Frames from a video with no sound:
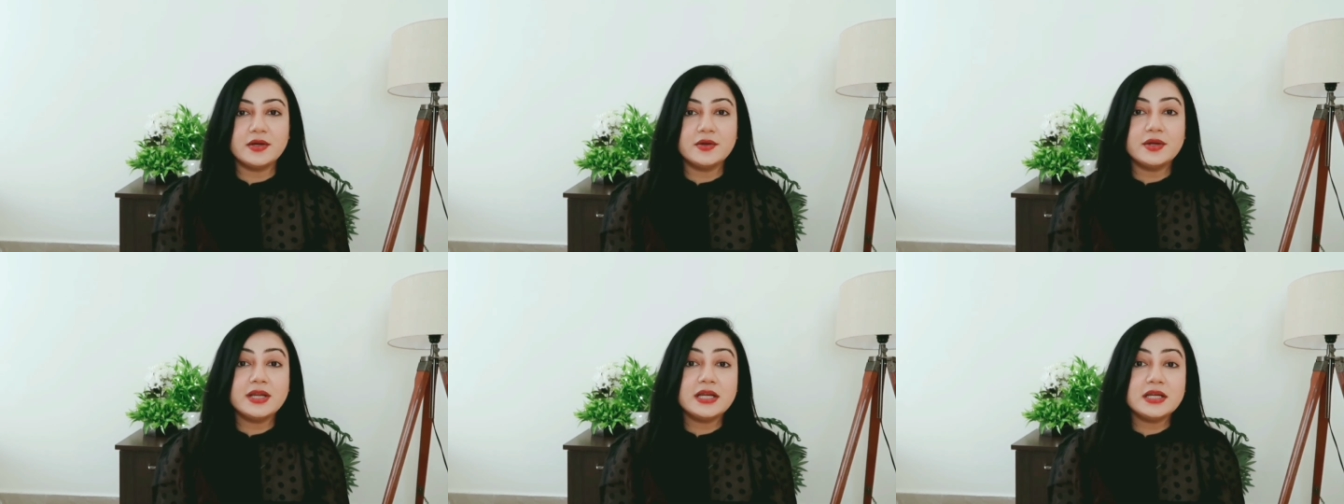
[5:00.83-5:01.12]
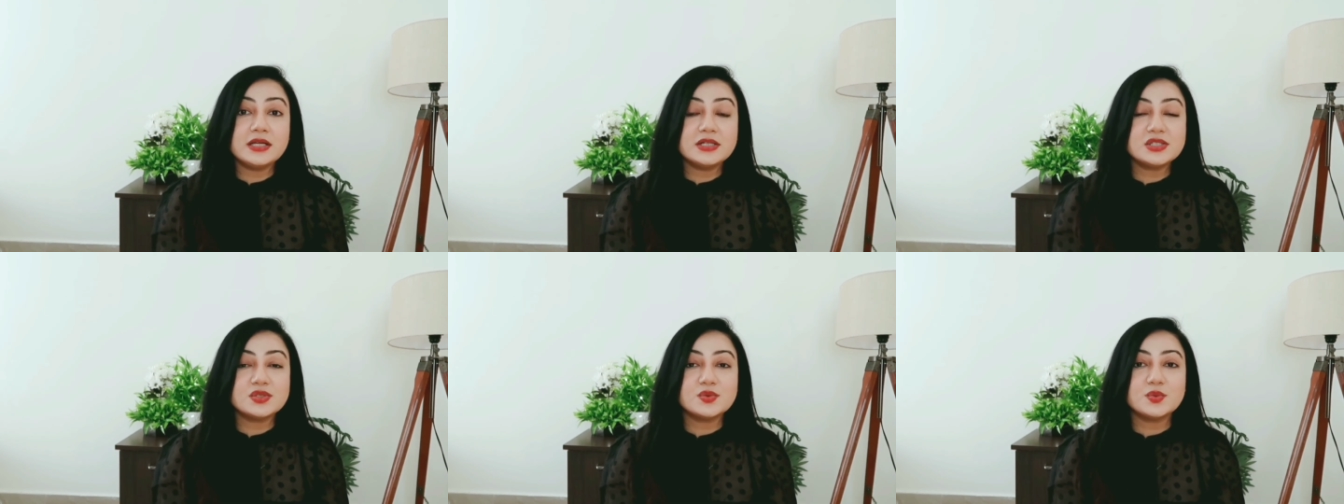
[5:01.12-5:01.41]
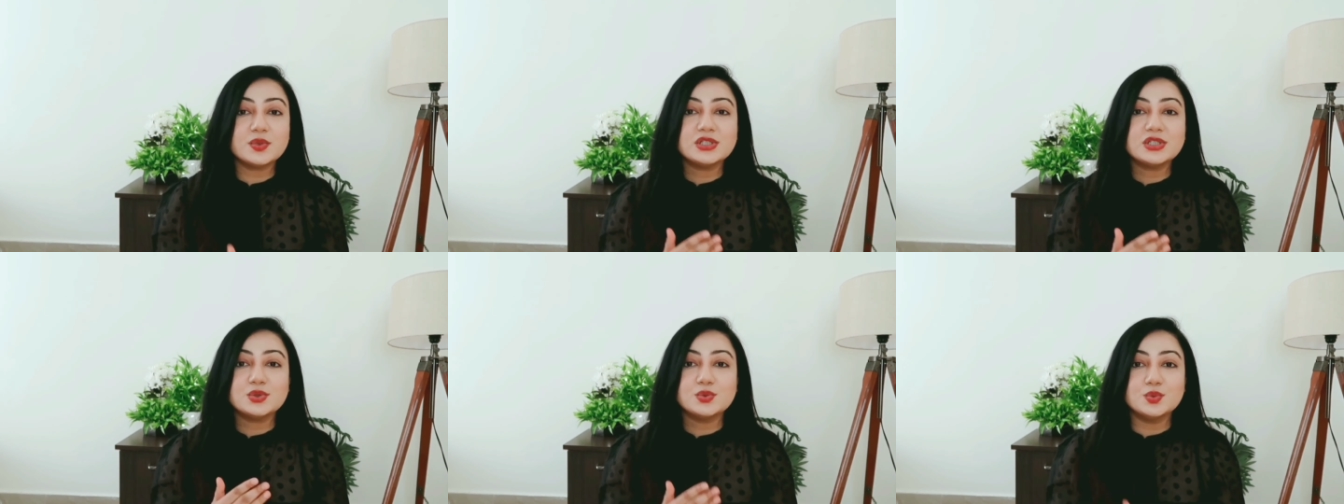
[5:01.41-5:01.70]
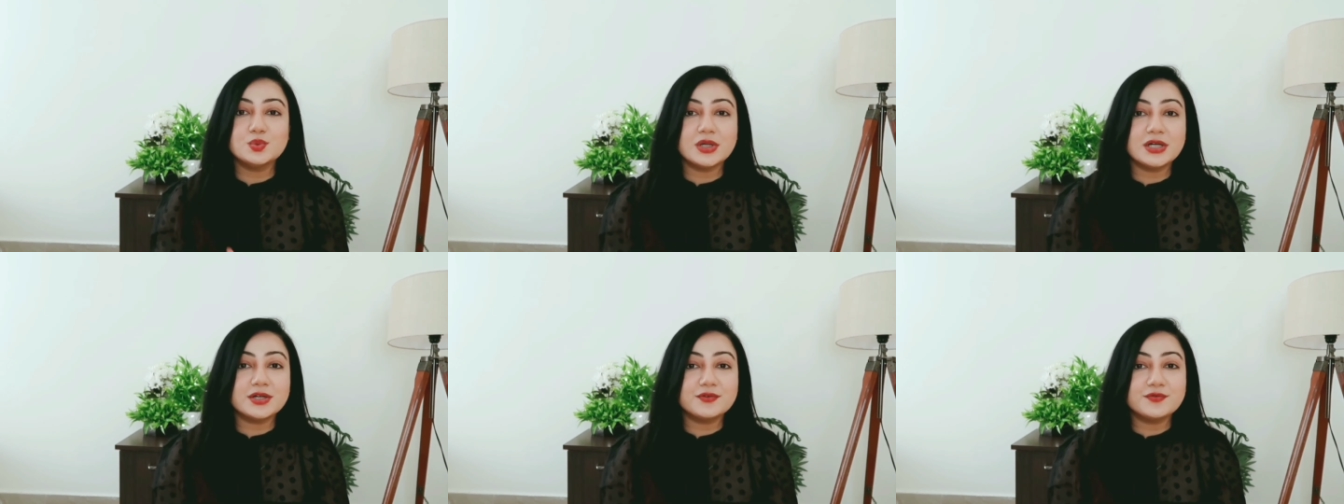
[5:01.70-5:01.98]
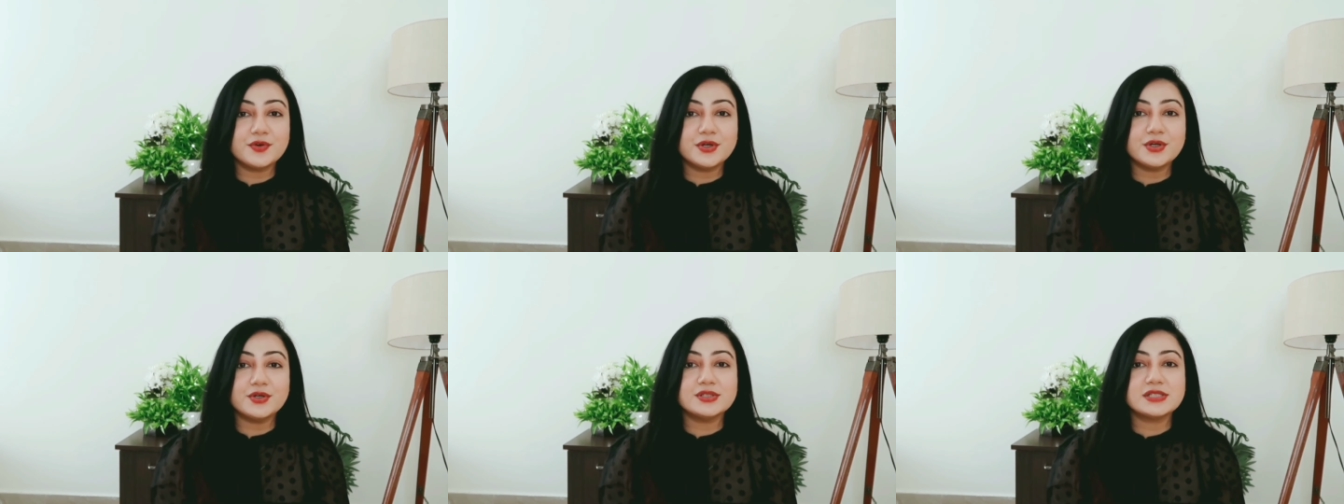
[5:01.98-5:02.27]
ingredients which
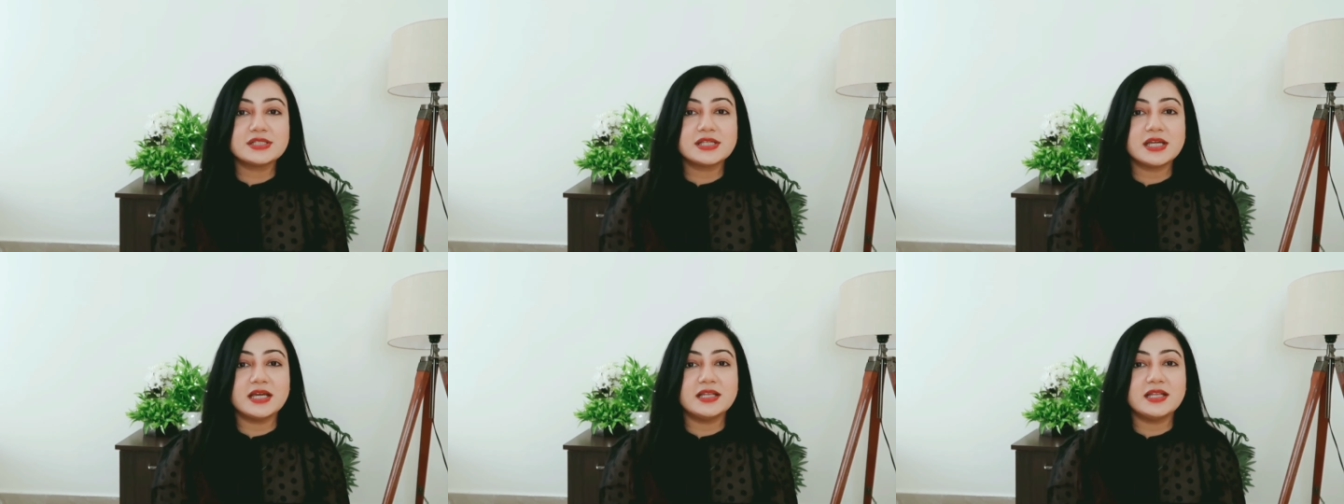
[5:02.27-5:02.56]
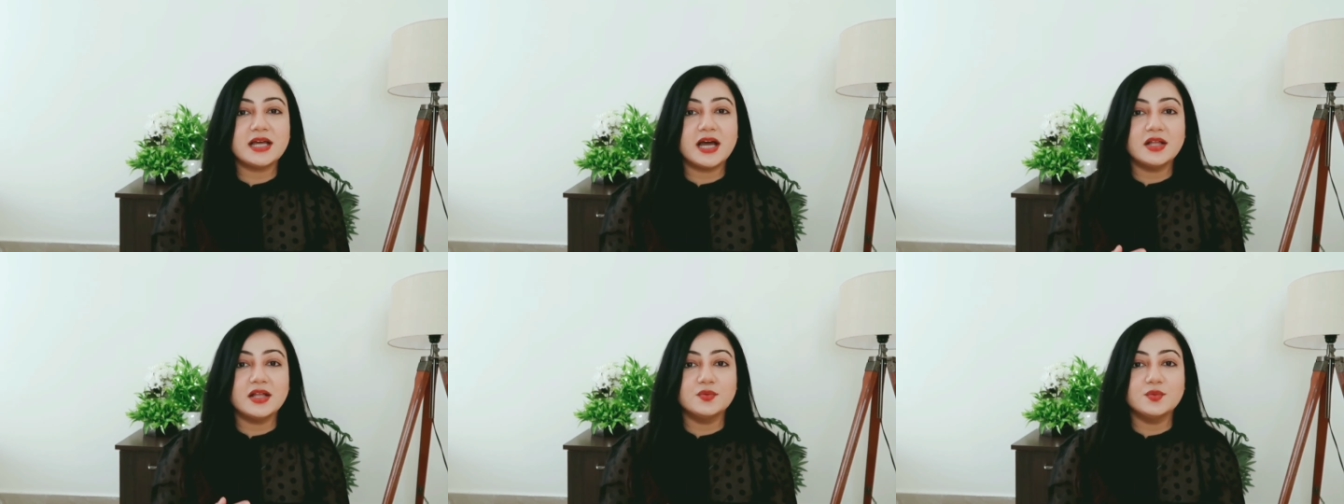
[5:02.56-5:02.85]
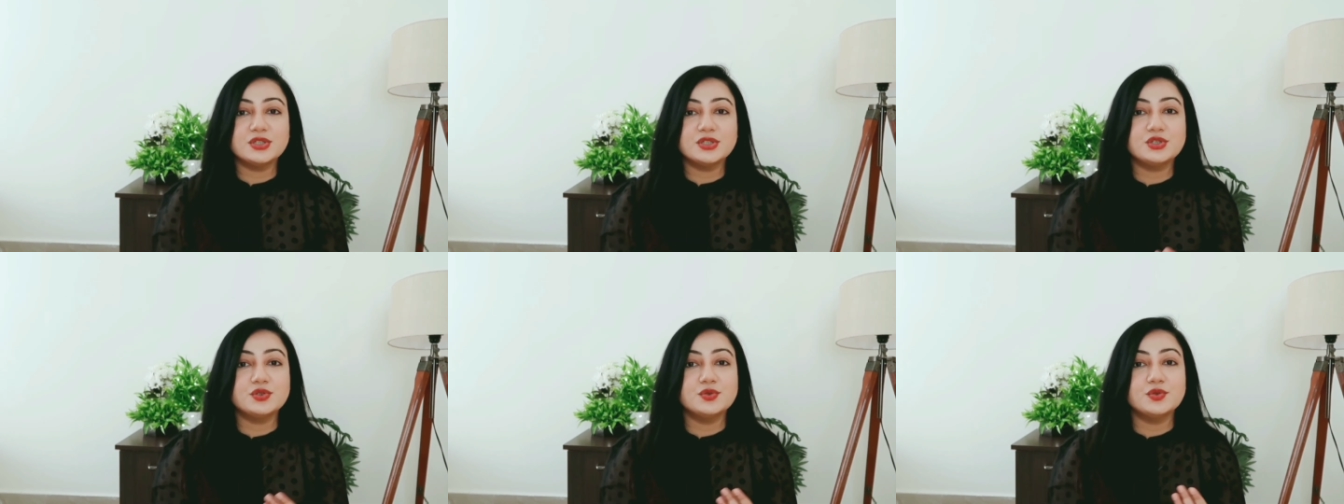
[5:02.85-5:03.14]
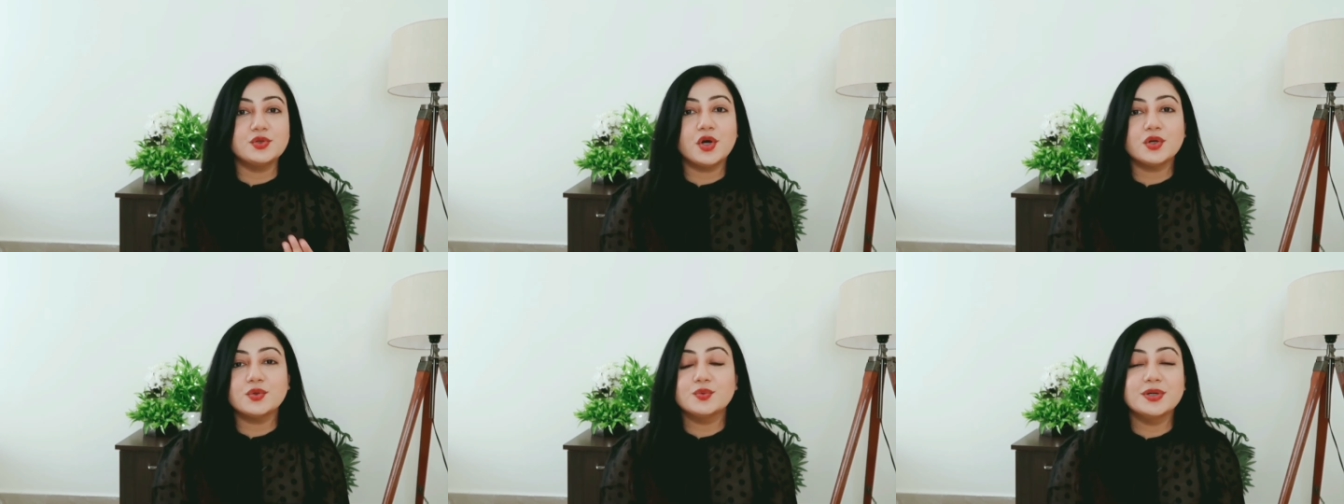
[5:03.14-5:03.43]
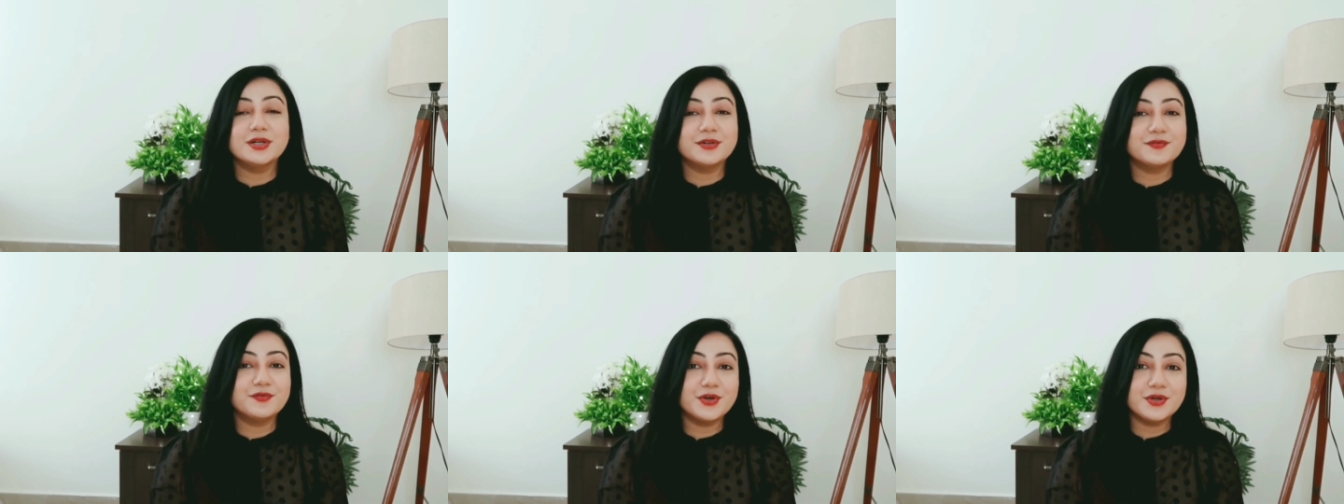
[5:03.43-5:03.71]
work for your skin and which do not
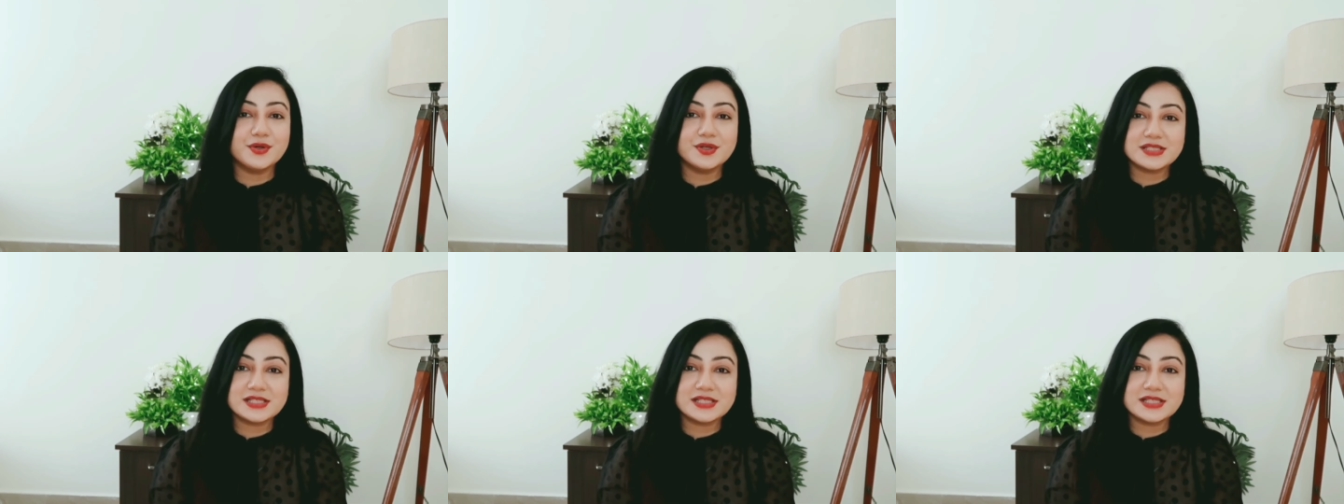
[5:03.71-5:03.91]
work for